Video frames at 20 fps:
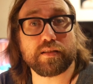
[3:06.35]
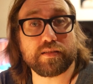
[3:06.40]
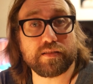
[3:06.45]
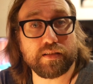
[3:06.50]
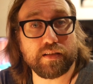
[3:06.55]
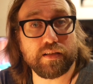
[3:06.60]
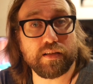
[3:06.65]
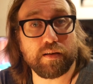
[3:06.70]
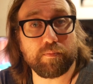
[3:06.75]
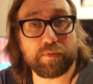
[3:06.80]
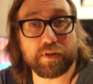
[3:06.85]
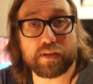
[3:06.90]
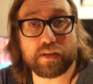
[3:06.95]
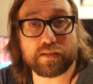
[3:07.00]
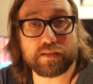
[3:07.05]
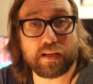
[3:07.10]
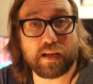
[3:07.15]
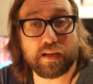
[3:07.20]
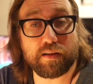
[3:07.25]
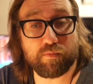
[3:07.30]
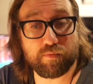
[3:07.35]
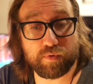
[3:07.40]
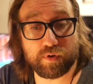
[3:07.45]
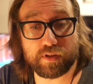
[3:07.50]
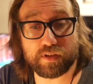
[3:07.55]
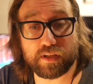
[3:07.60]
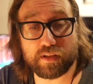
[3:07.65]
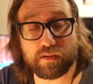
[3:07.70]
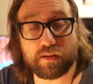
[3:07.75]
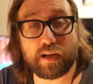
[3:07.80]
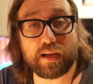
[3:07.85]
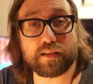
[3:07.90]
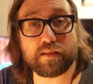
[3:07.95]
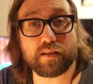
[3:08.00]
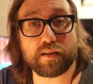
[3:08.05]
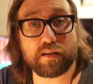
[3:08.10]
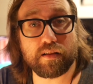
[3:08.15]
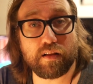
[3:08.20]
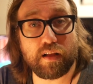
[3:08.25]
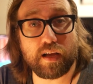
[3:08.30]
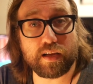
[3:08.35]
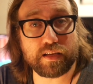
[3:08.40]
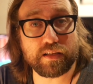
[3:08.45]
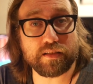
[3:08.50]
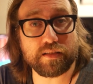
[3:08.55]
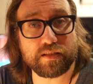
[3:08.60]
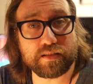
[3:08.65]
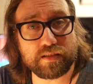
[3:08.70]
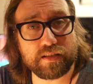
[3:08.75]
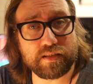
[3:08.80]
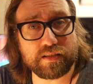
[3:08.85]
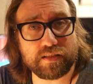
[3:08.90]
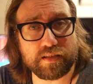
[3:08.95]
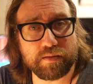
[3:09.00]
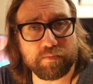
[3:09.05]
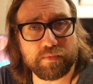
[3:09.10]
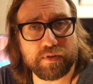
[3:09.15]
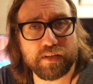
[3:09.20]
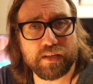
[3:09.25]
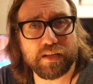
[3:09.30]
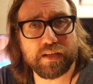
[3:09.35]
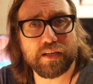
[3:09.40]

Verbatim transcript: see because I really like the clock in the system,